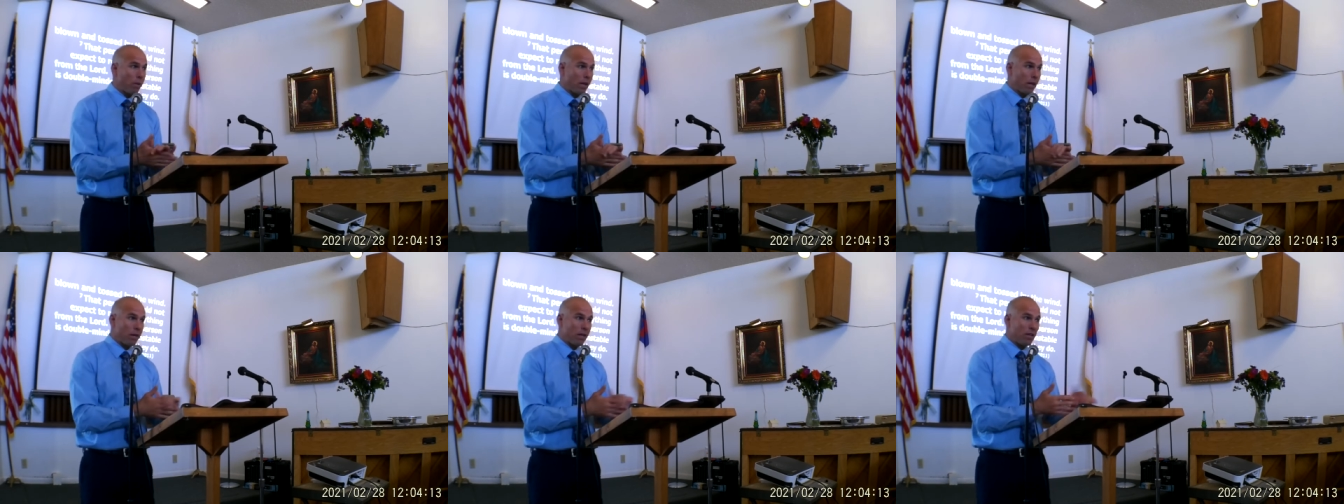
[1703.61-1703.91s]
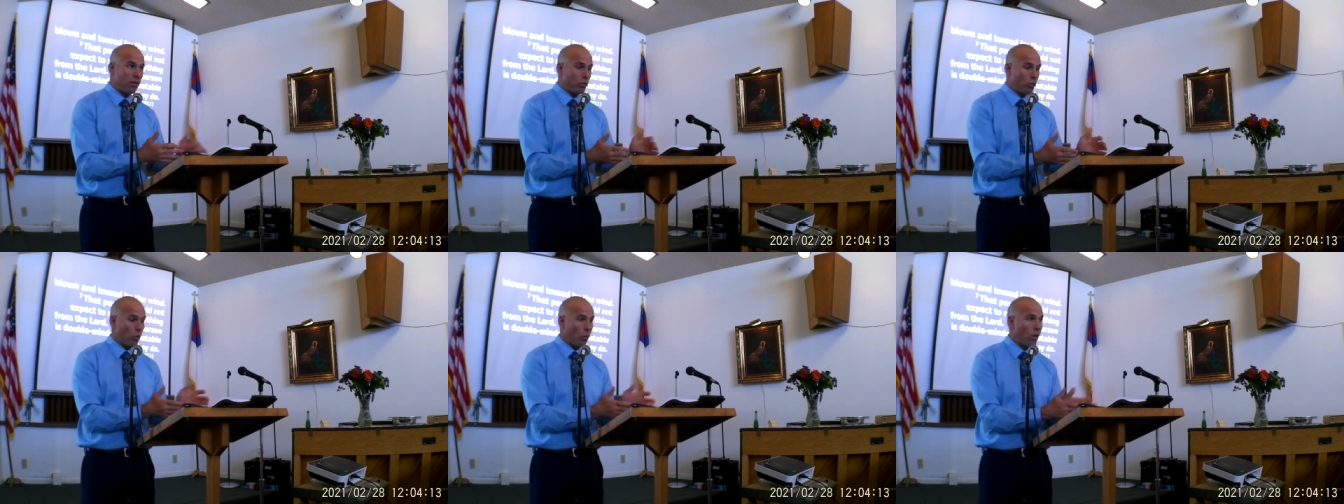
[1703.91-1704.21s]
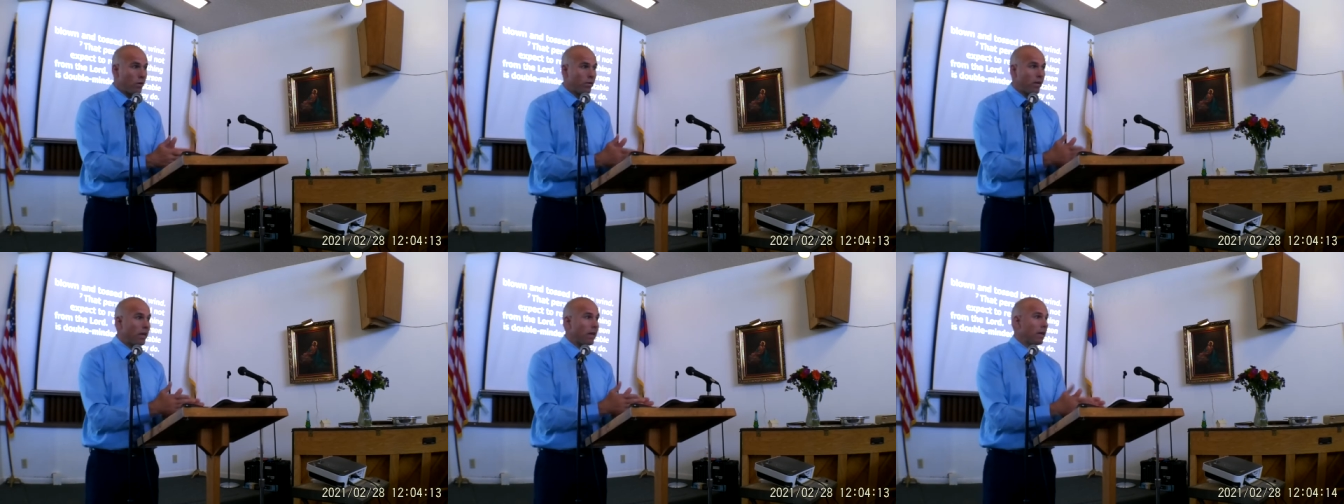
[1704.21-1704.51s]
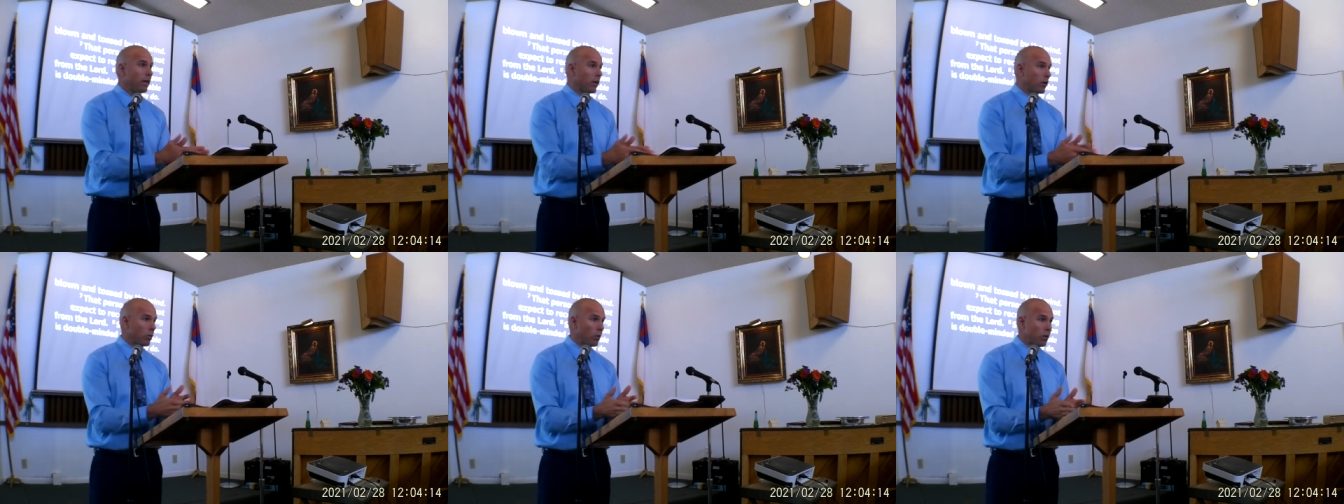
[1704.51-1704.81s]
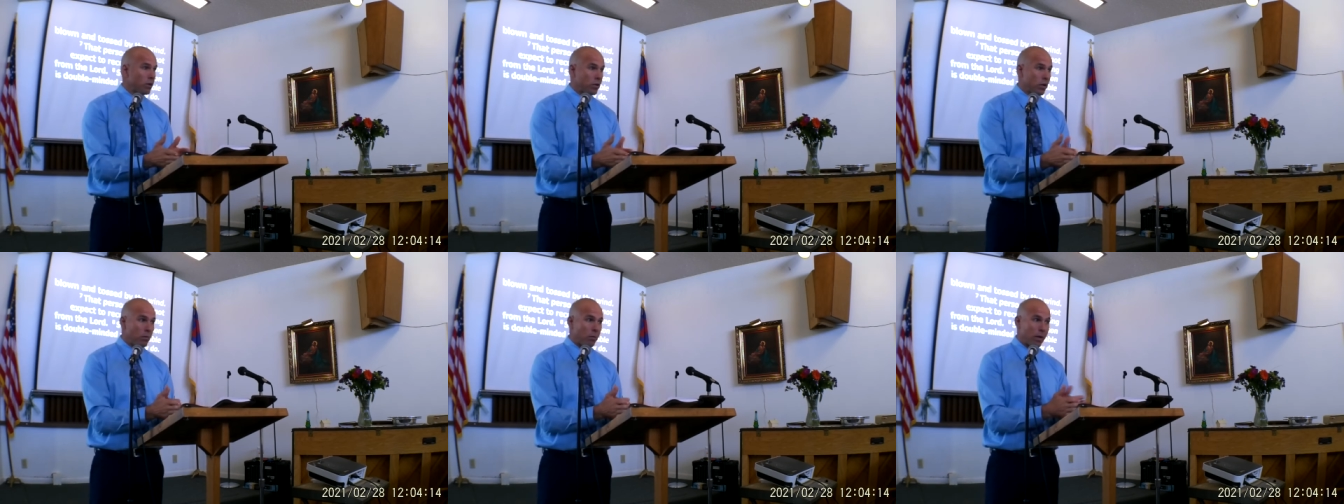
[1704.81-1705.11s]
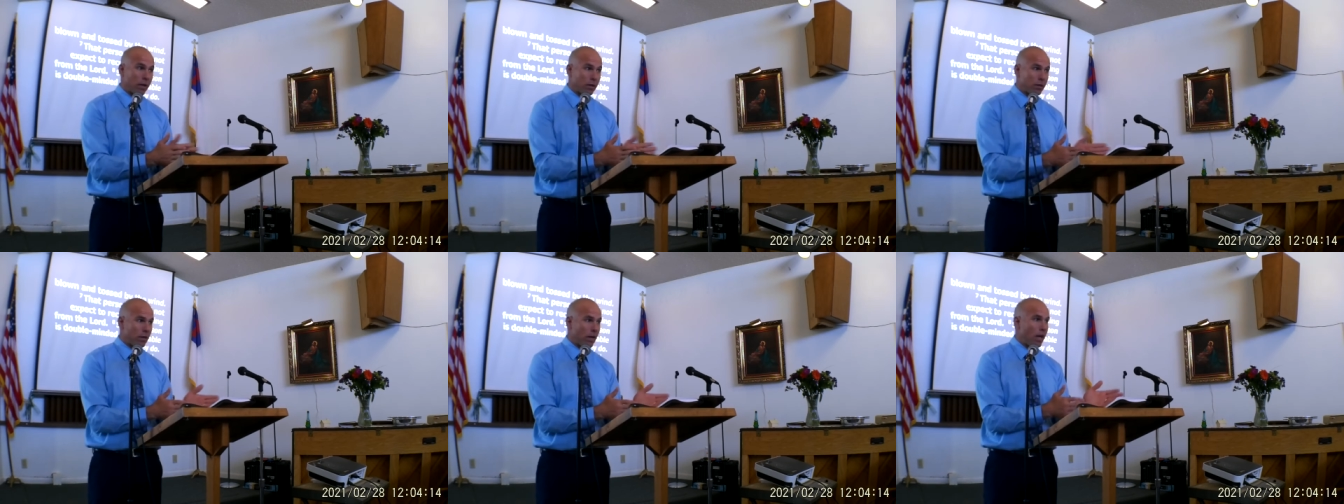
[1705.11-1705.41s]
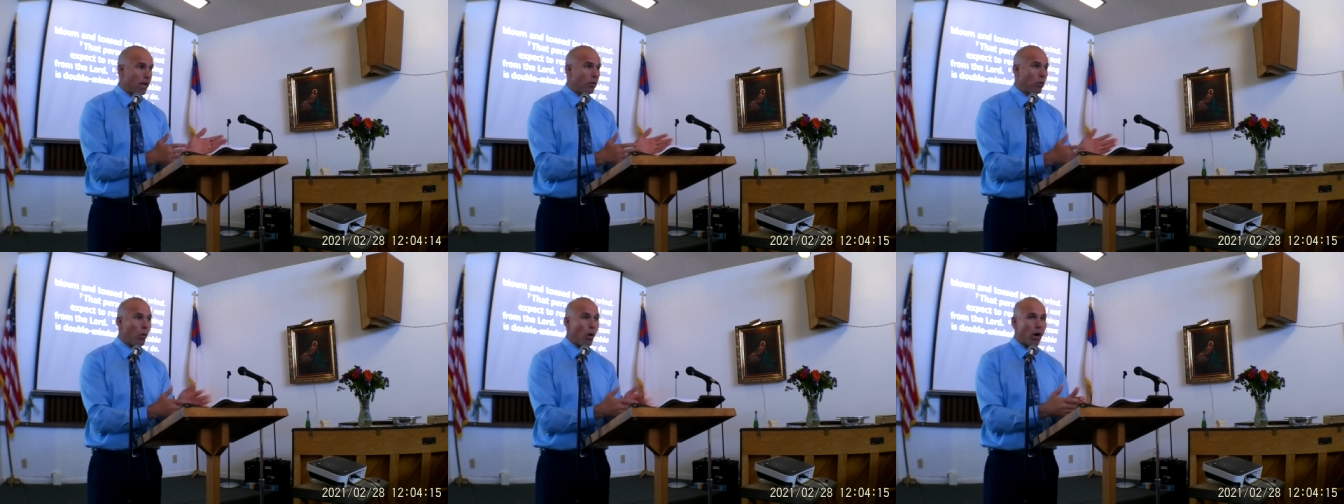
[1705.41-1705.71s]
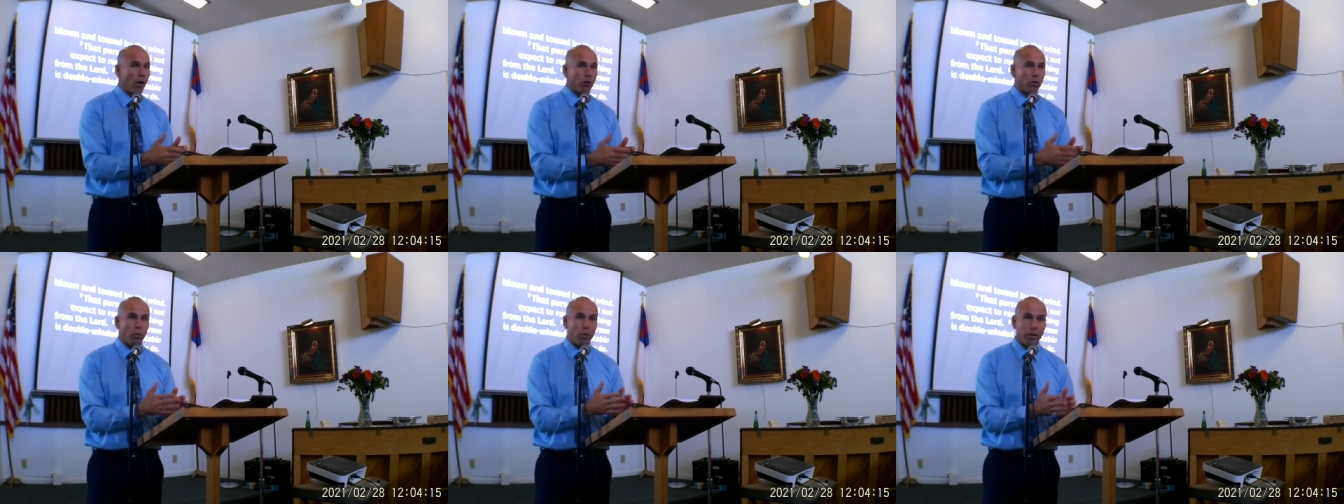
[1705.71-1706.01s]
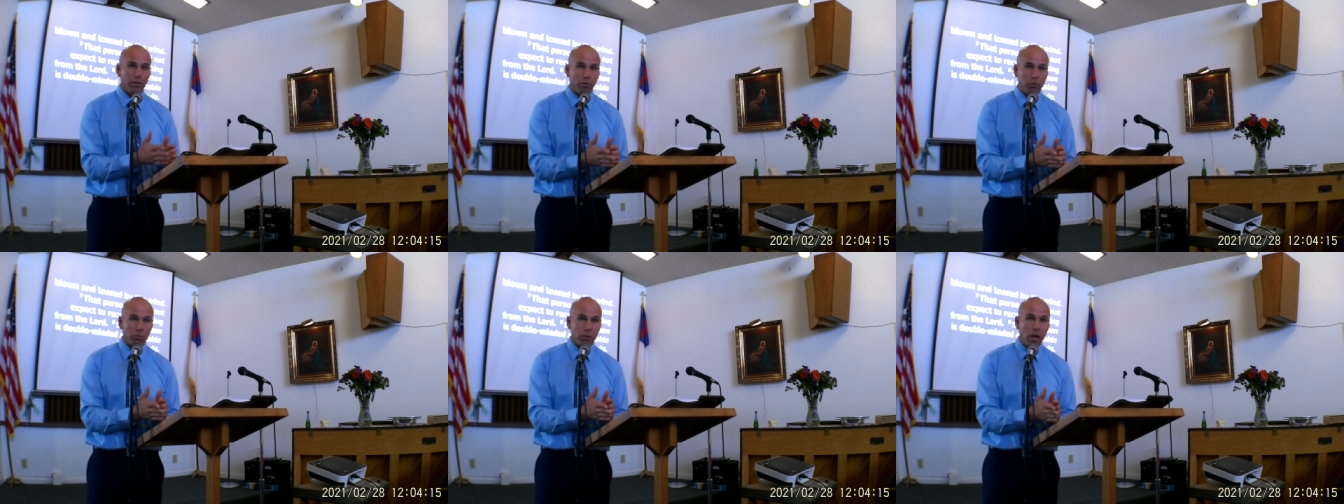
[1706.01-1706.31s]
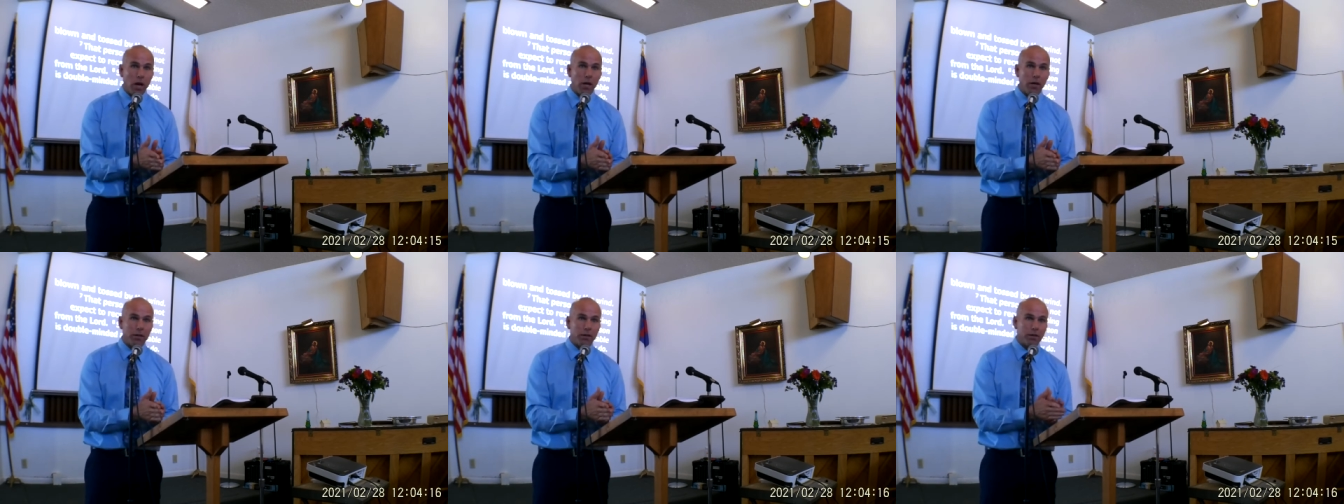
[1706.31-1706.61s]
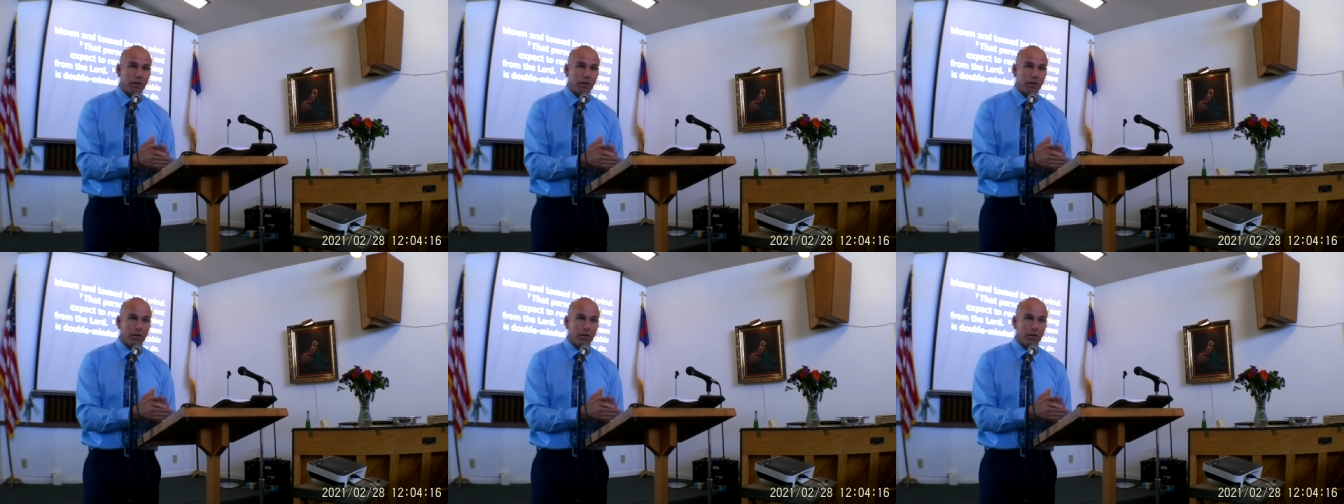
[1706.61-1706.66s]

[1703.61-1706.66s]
and this wasn't in a Christian because I had walked away from God at